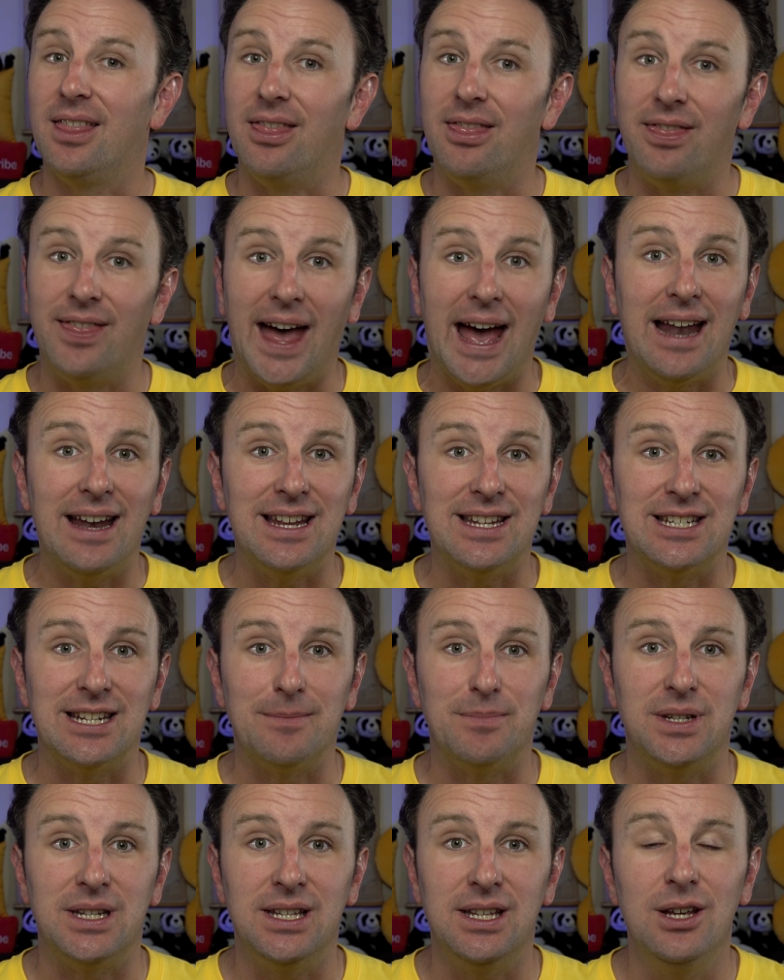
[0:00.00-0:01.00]
that is
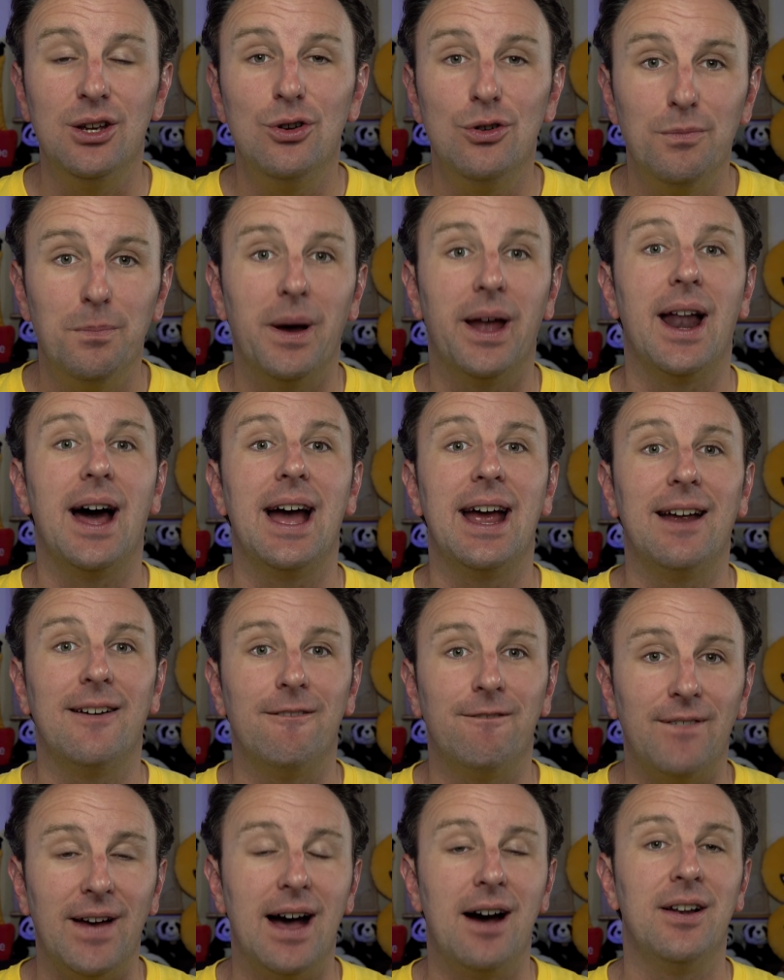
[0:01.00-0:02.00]
up to you, but I
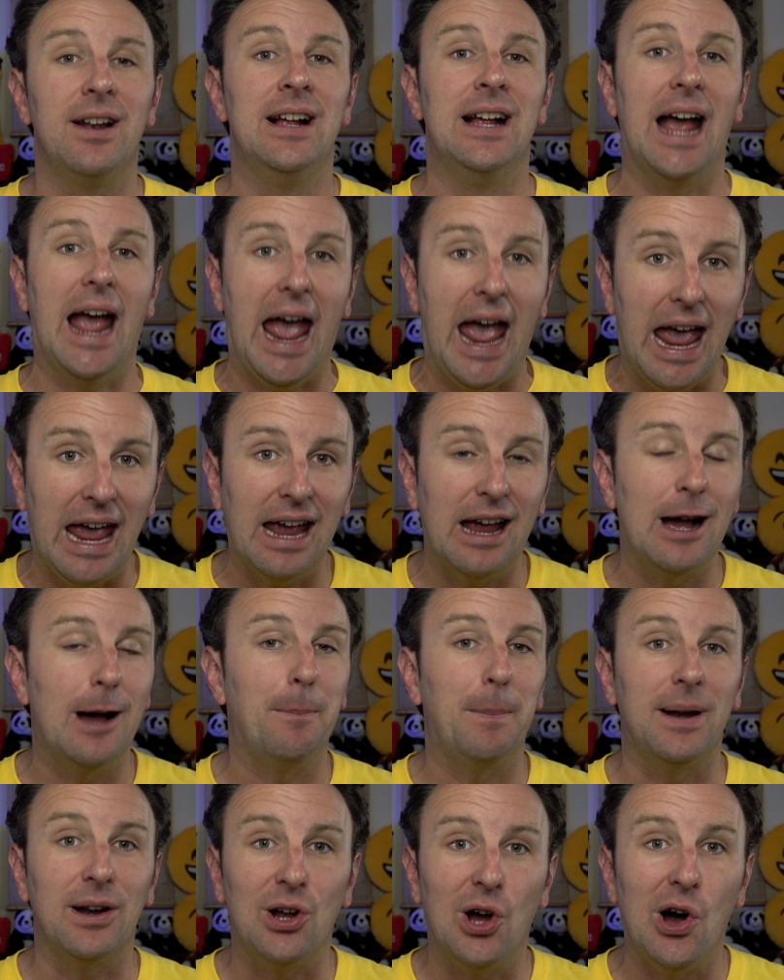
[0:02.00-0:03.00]
have found hanging
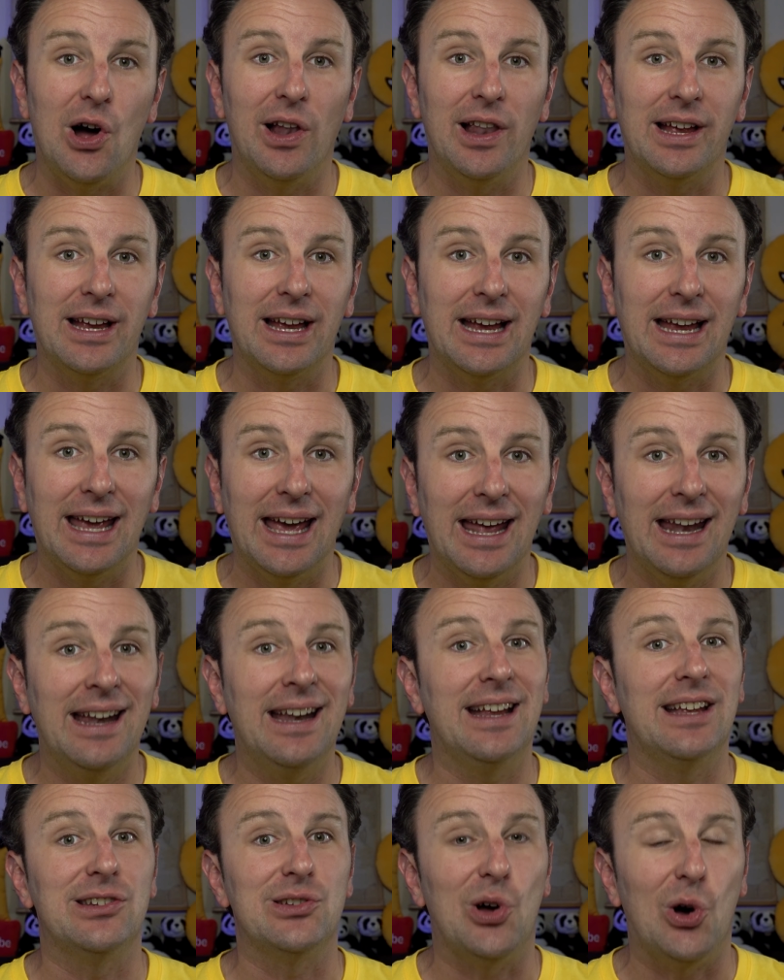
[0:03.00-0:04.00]
up and calling again
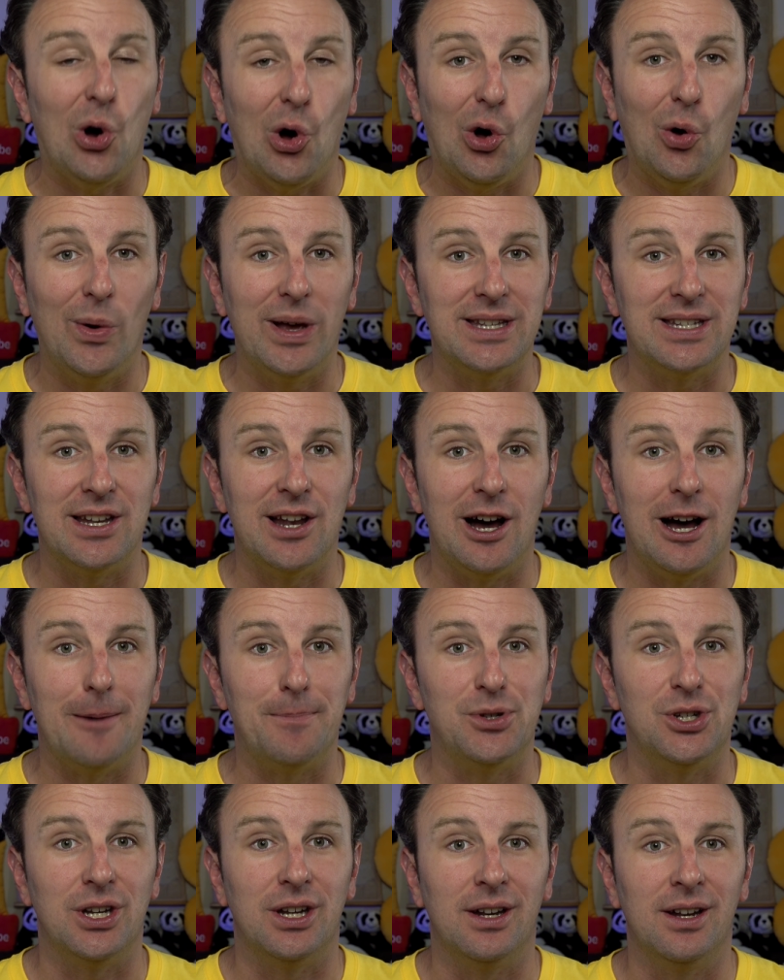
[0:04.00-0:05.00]
is always an
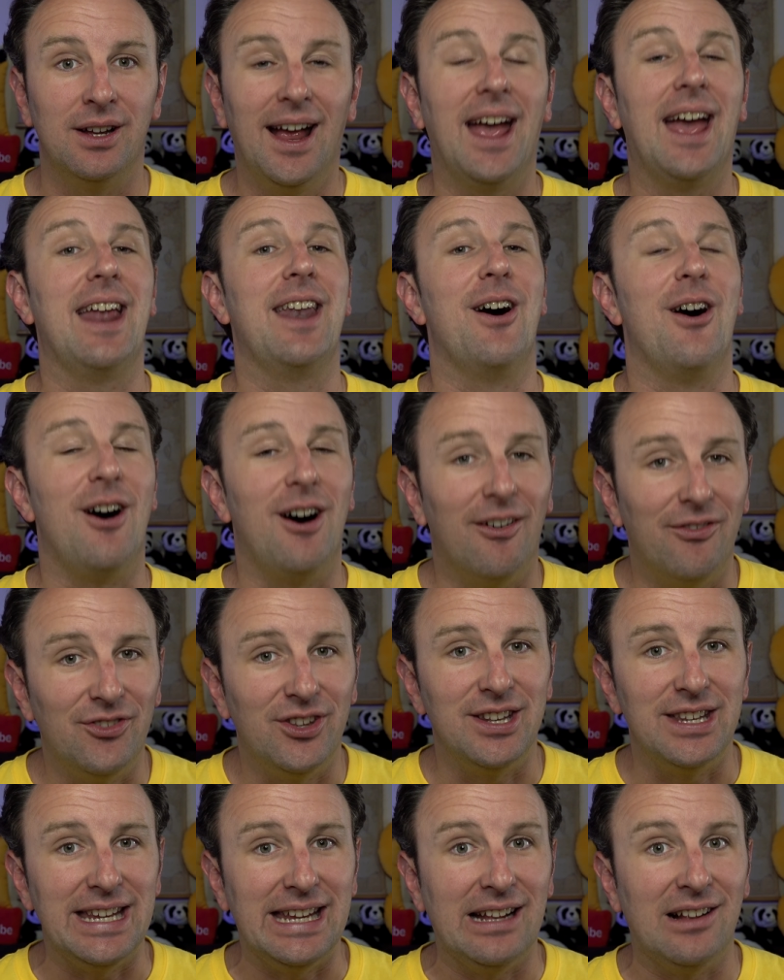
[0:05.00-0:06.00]
option and
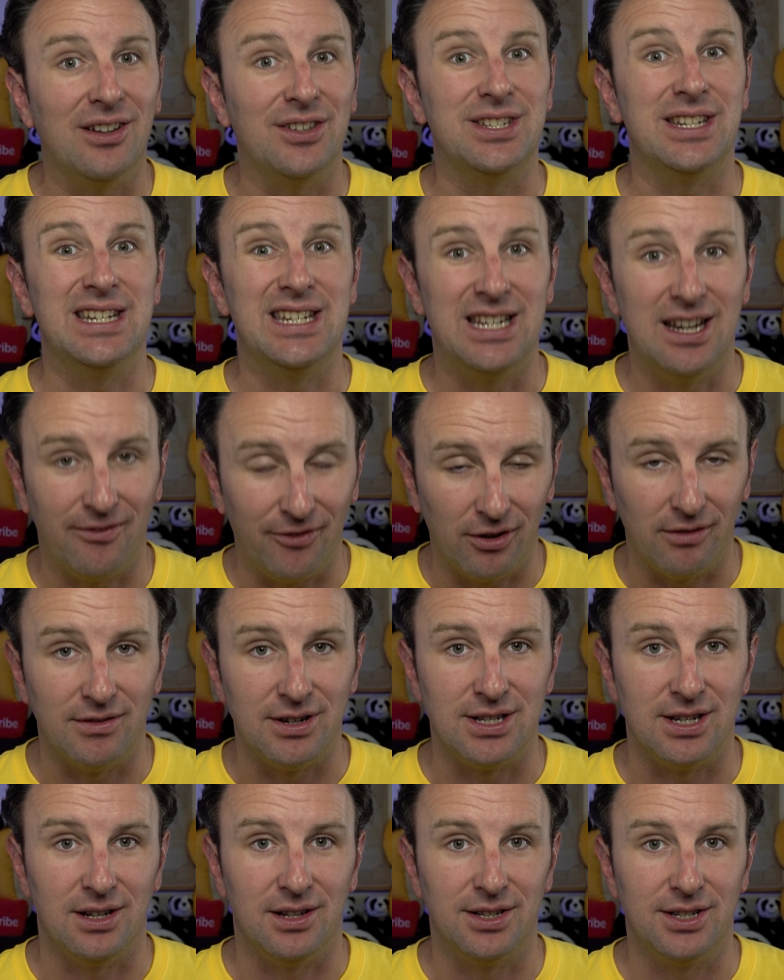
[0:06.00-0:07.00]
often yields different
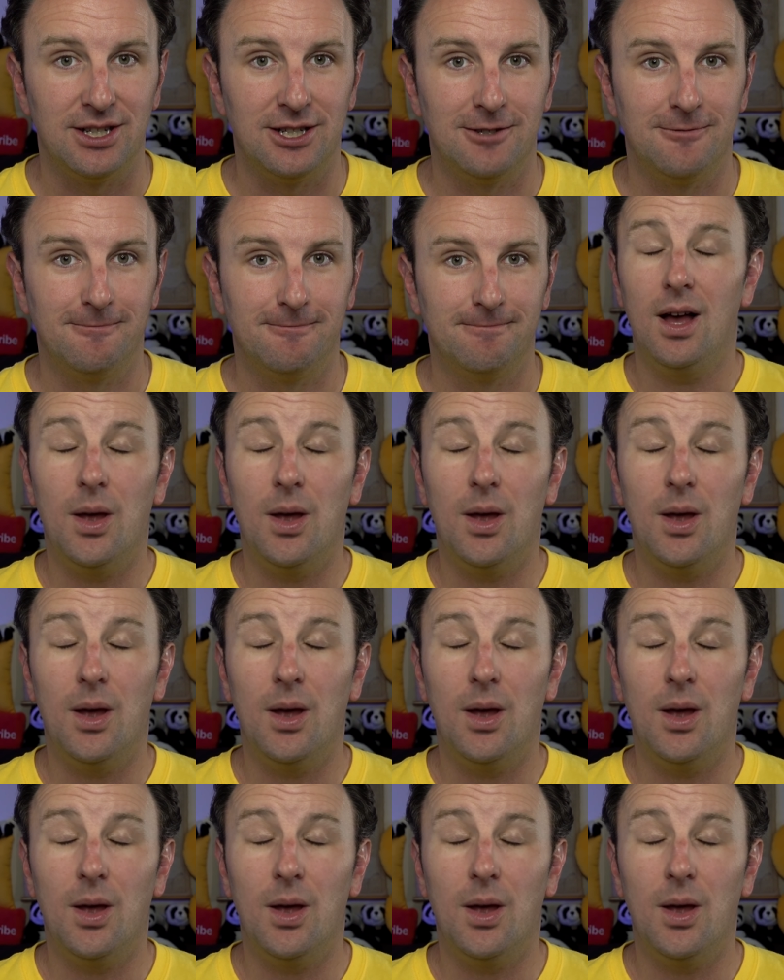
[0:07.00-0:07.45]
results results.